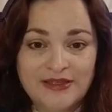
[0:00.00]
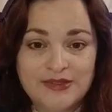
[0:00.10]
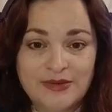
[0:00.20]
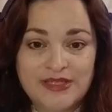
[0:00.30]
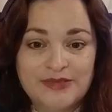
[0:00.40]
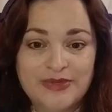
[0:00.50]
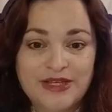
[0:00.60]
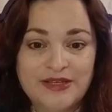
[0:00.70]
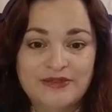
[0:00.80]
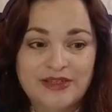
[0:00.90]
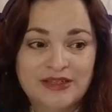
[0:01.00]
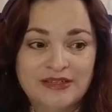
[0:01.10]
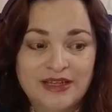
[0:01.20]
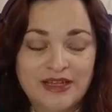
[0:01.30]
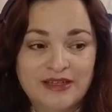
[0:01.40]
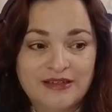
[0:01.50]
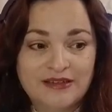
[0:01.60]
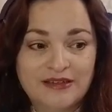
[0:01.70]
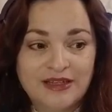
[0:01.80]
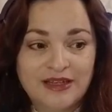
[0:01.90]
So I speak of it
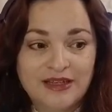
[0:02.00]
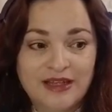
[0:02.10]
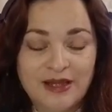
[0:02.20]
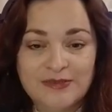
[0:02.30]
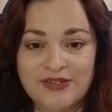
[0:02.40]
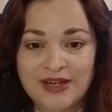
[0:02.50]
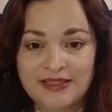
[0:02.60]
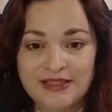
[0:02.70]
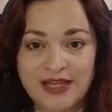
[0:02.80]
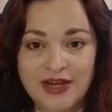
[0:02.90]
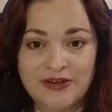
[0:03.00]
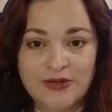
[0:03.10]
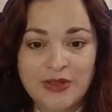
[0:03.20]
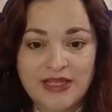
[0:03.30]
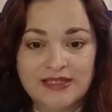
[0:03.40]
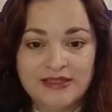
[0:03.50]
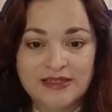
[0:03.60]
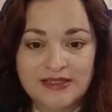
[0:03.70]
in abstract etheric ways, and I